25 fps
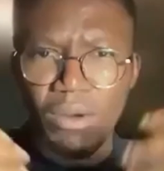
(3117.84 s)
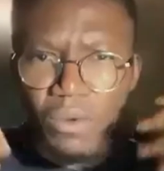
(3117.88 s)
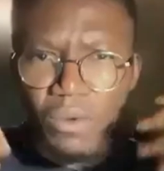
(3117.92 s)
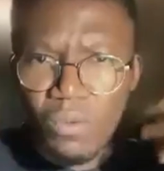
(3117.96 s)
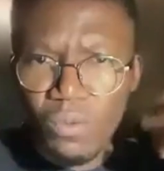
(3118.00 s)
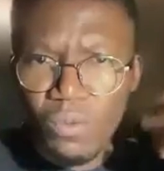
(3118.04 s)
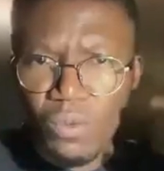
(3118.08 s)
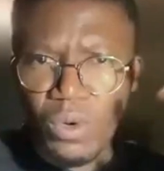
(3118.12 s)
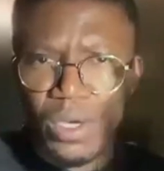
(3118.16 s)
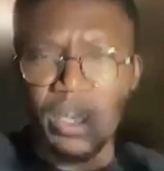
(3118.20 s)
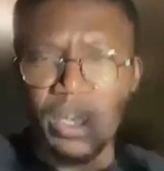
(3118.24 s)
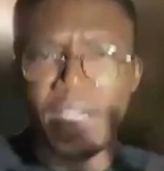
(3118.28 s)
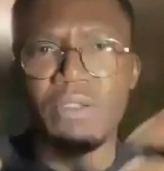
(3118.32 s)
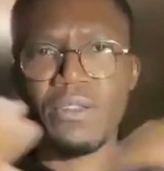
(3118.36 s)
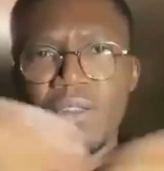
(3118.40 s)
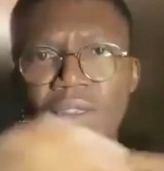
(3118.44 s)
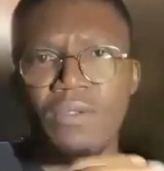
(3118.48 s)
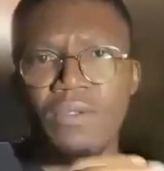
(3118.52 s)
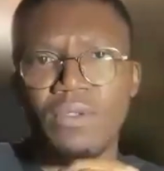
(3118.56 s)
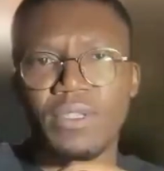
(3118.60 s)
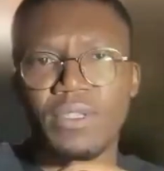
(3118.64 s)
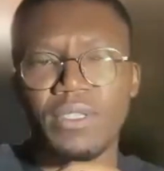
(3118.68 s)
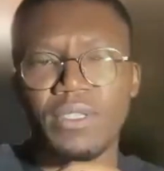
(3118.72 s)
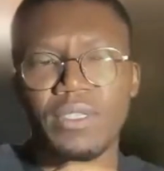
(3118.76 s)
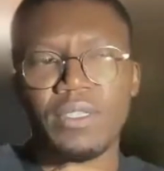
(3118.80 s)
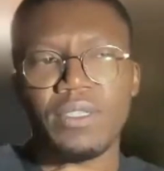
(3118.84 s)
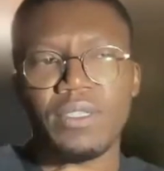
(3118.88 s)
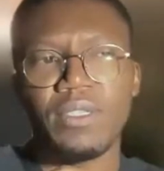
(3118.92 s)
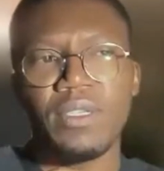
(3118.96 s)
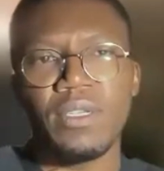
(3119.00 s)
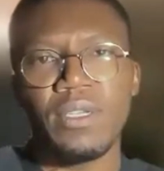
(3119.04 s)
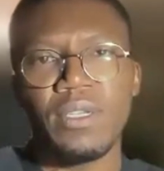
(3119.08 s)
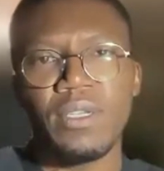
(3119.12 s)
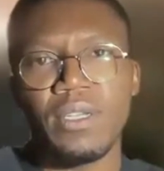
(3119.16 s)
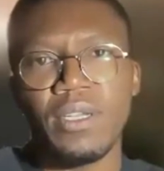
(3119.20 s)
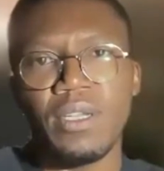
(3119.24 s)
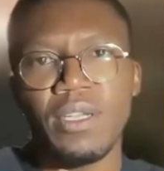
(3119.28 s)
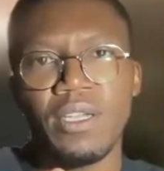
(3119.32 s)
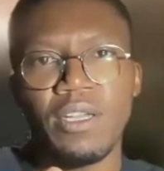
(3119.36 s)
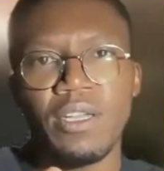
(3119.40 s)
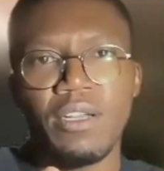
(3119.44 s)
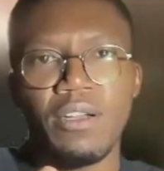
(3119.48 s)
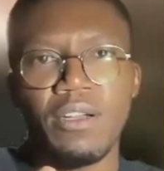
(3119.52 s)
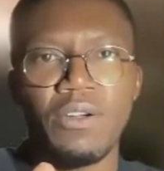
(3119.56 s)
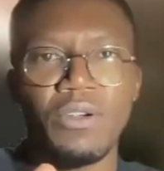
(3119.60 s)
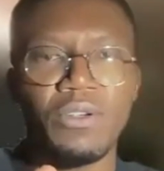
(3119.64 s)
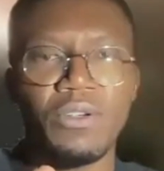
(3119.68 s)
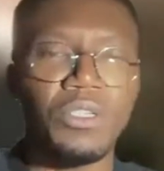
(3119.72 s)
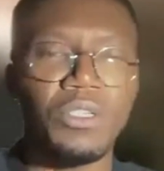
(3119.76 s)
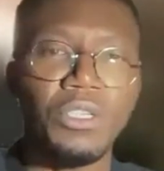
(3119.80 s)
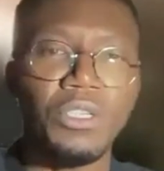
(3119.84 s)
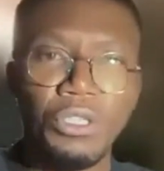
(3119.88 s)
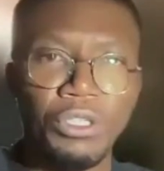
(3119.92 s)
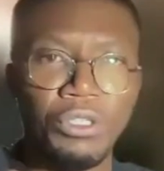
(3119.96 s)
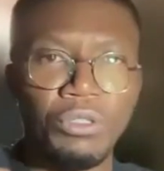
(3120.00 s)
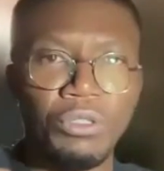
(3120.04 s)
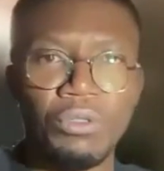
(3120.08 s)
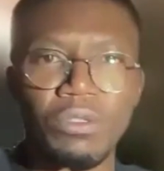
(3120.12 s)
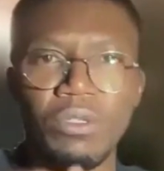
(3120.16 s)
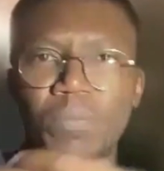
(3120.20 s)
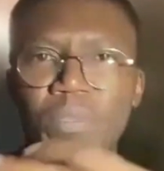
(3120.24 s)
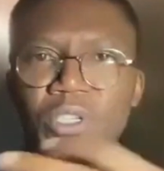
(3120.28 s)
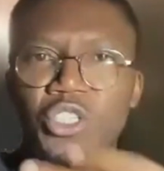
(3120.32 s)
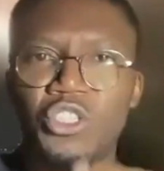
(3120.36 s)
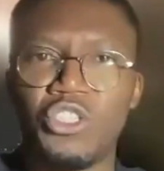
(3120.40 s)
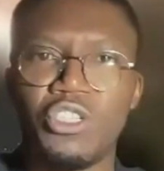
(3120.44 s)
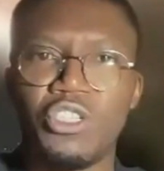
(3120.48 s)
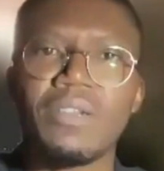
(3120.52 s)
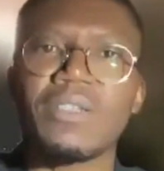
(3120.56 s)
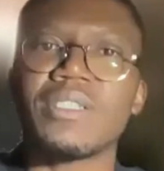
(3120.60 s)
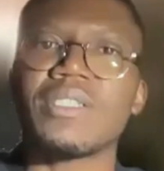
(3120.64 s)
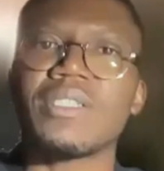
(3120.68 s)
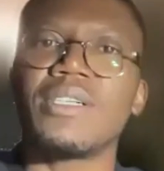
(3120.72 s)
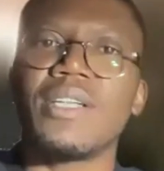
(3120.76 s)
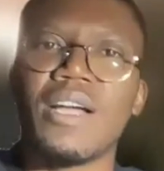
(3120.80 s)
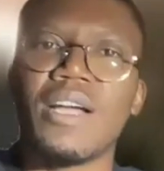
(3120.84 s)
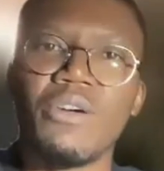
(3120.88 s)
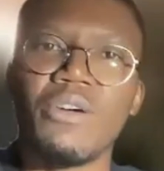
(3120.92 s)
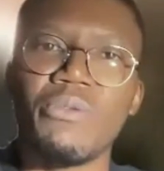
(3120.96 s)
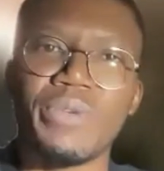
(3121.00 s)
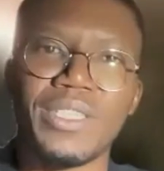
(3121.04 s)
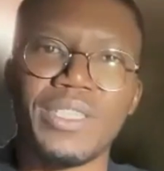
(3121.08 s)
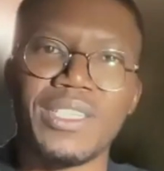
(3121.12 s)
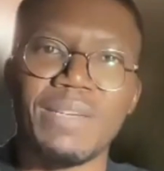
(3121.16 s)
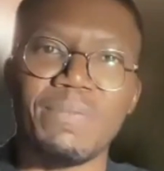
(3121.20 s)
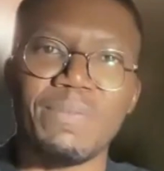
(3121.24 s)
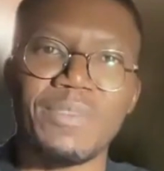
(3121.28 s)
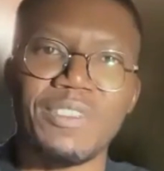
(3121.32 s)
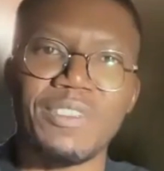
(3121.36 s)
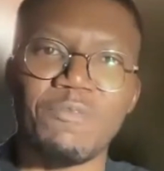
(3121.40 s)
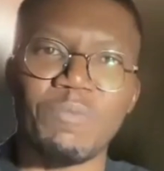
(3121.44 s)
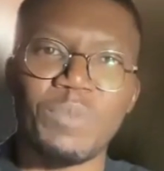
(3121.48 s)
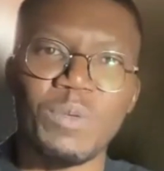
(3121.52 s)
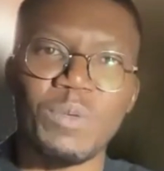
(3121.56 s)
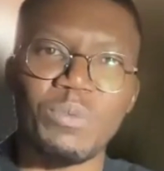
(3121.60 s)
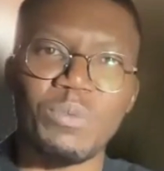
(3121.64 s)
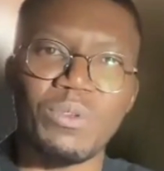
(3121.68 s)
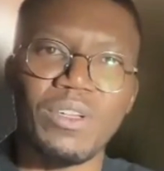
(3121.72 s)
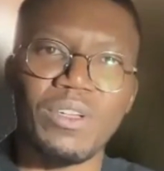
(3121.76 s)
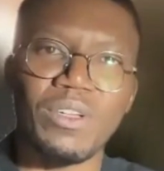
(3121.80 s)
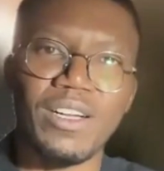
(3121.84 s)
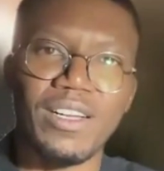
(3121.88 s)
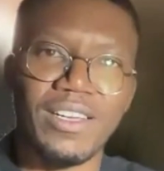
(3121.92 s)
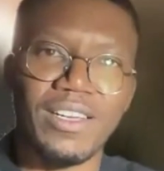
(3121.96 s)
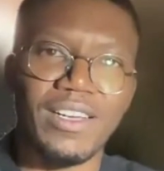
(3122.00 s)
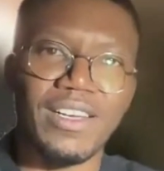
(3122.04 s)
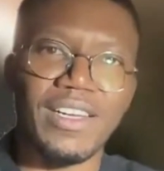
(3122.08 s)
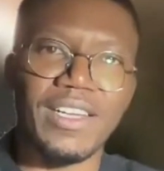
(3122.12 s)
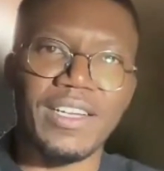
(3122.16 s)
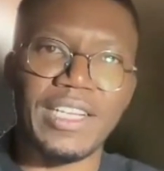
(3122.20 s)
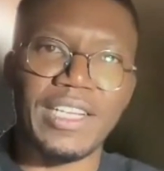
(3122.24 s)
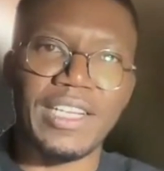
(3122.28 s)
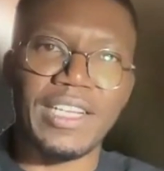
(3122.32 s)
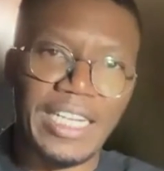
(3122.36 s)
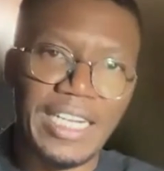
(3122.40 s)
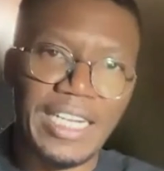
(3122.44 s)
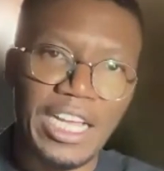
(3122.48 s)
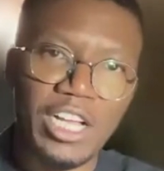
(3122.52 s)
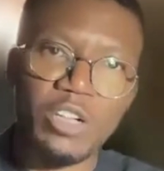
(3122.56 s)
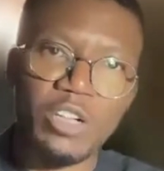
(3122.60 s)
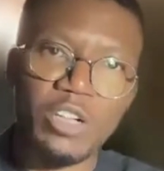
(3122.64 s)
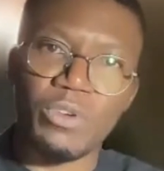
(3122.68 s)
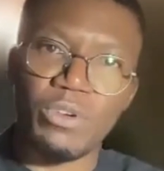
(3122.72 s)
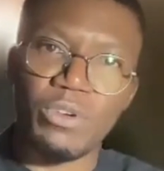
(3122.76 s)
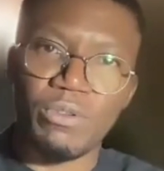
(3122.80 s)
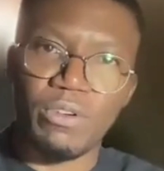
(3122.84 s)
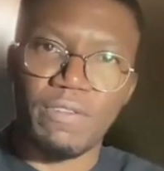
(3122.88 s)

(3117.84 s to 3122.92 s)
What are your thoughts? You'd be shocked at how receptive people are and can help you